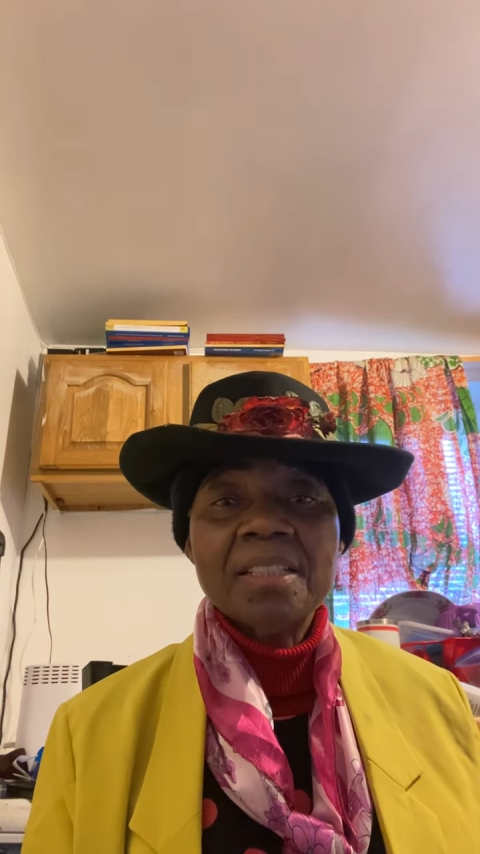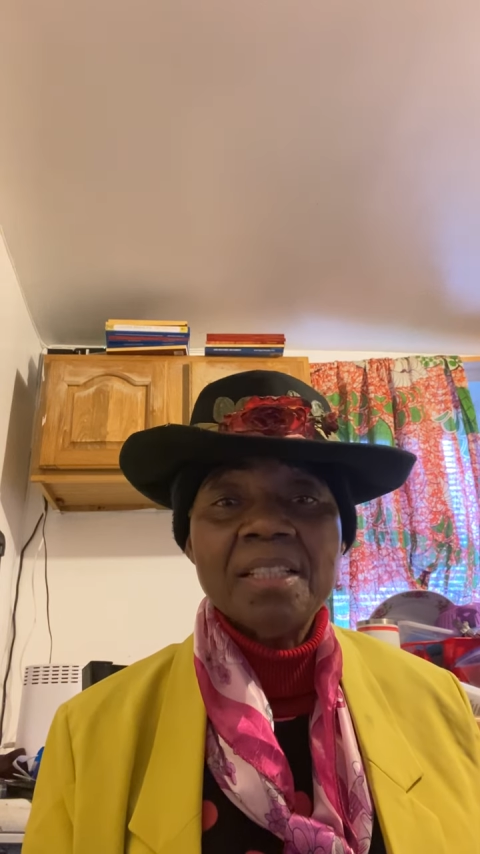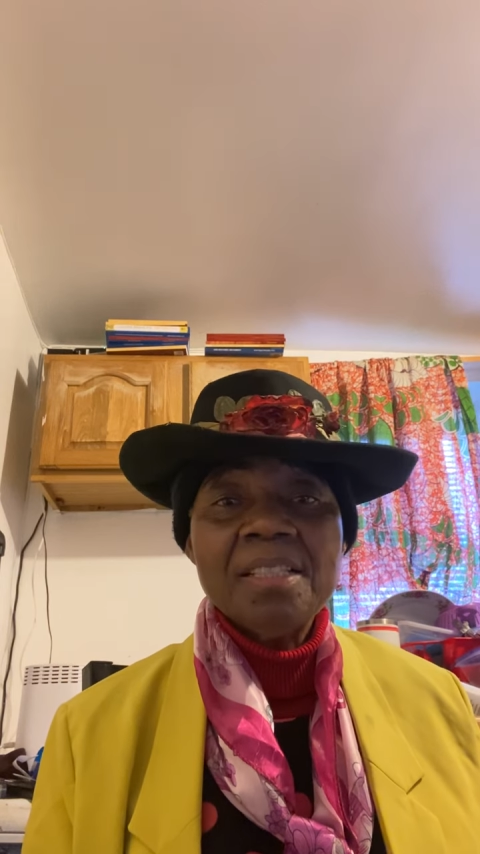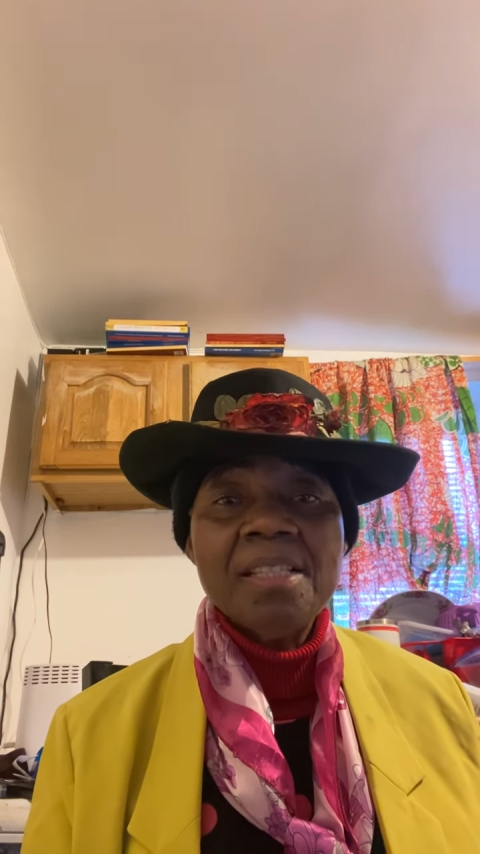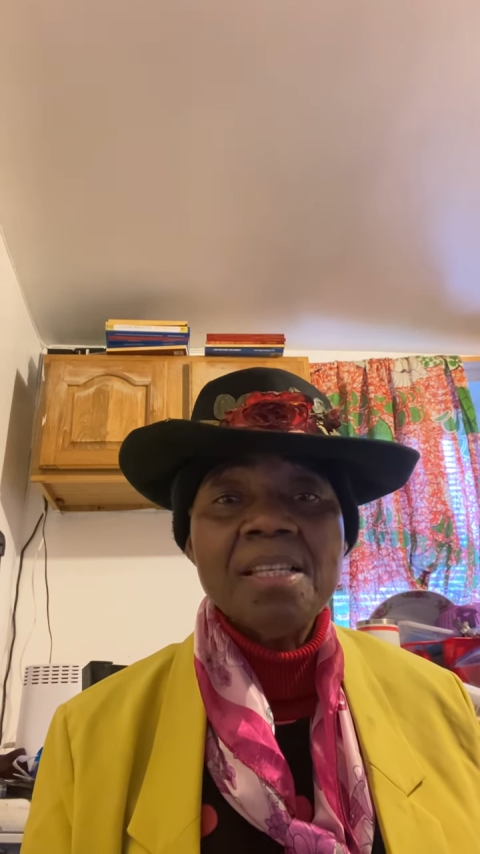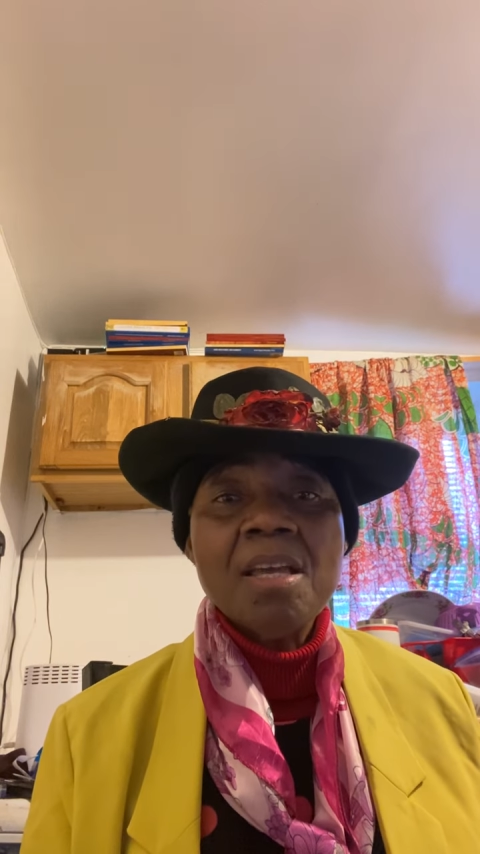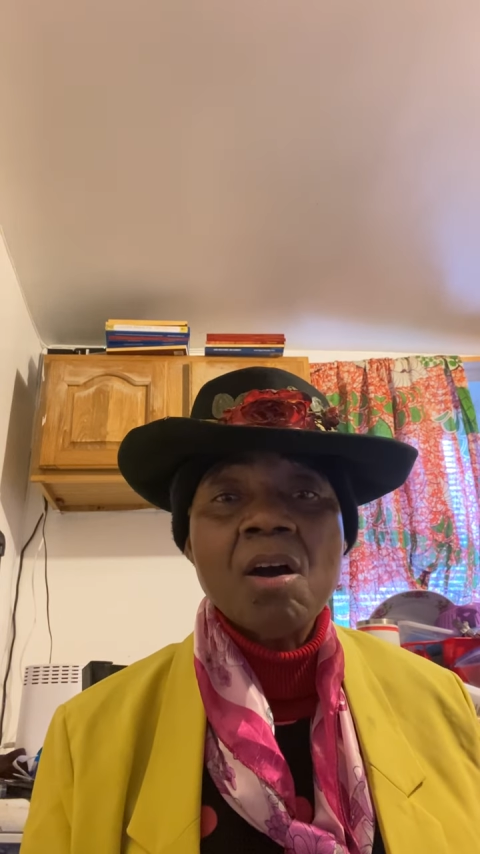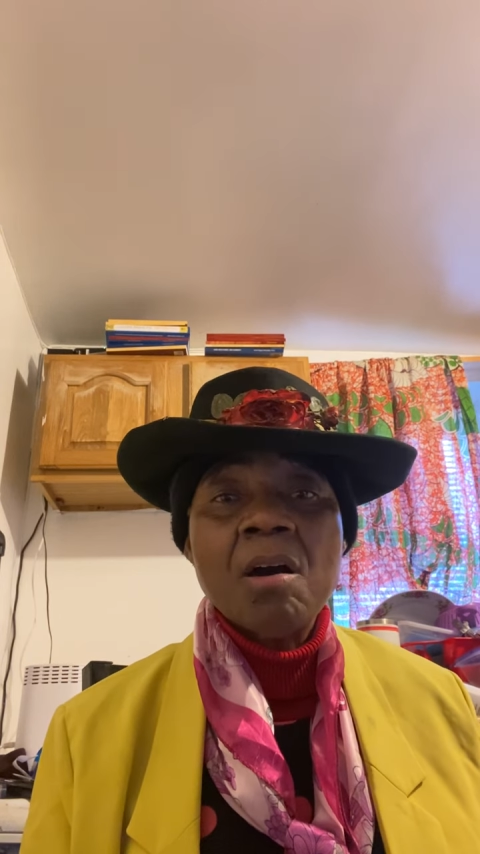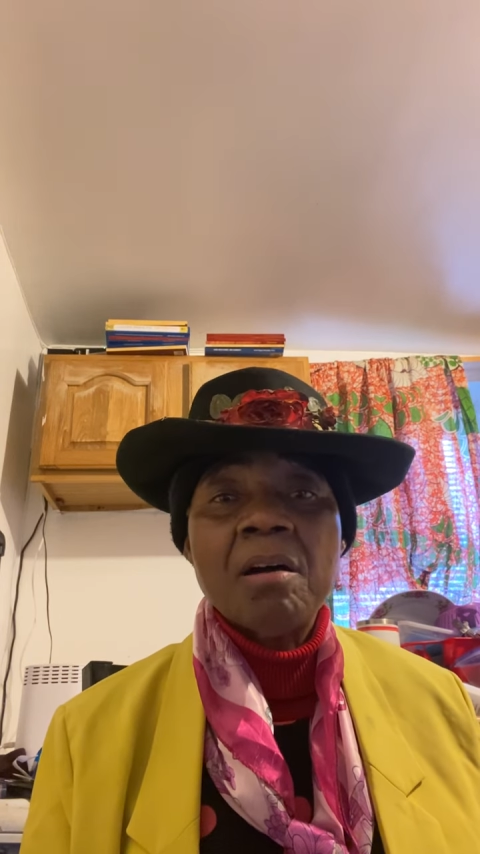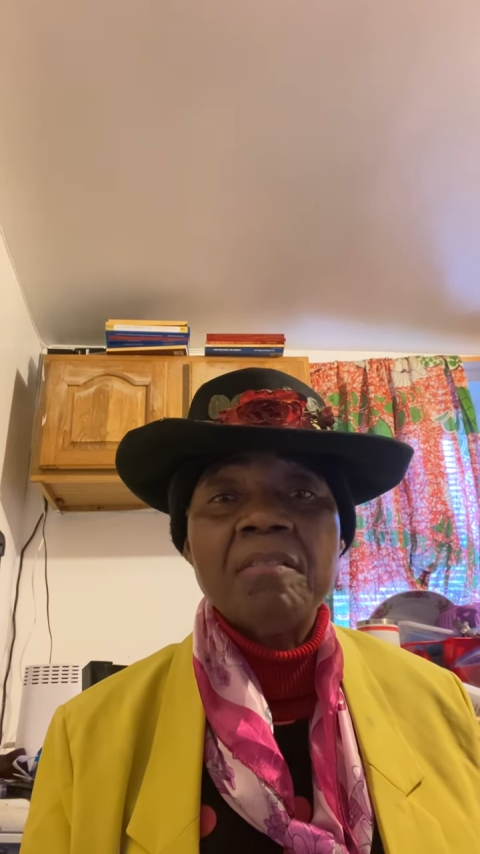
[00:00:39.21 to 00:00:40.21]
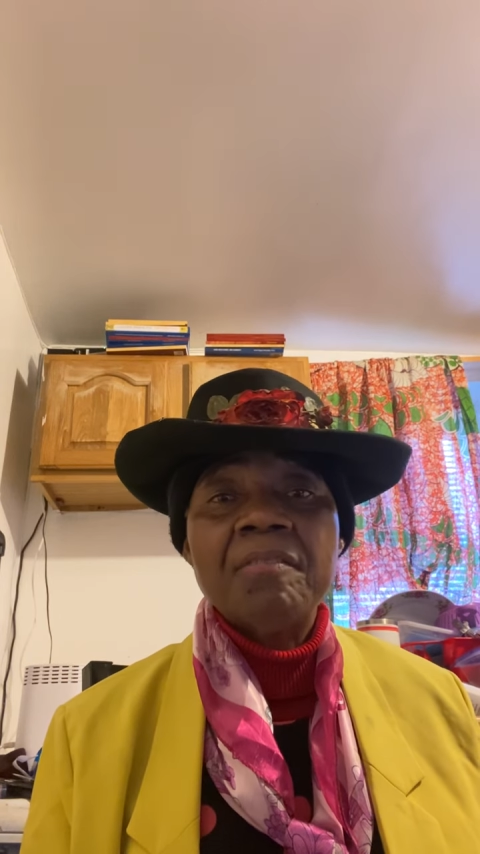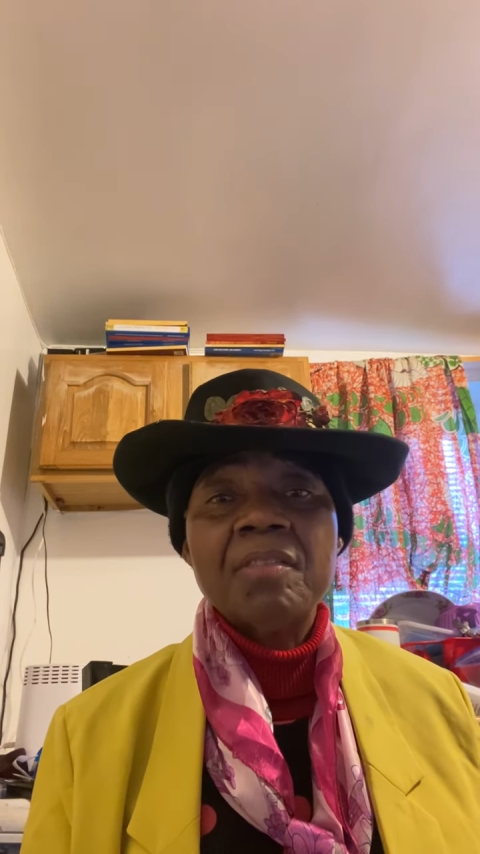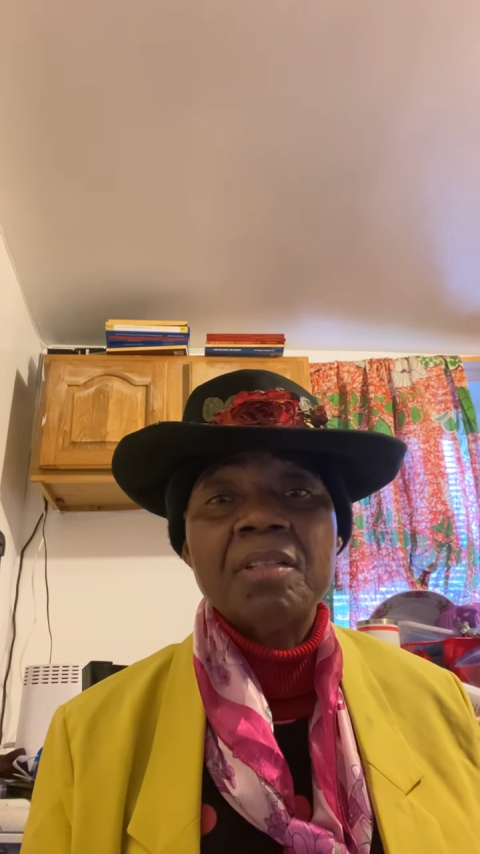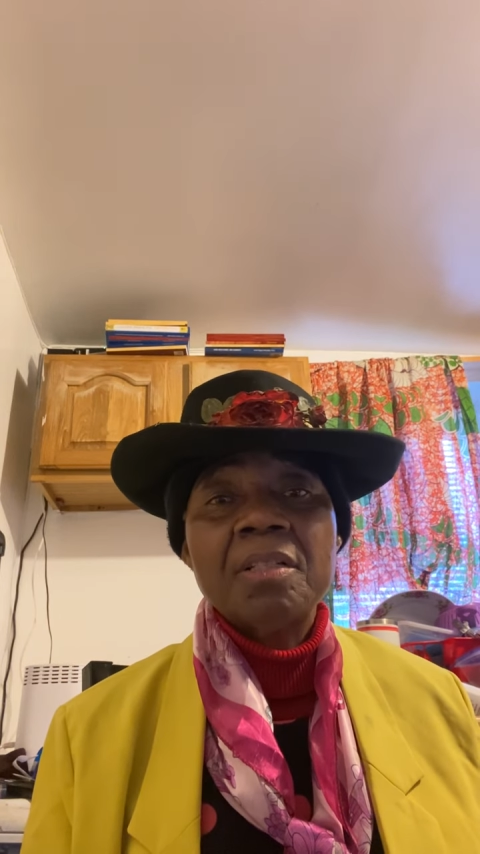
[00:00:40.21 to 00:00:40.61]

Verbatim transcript: attendee of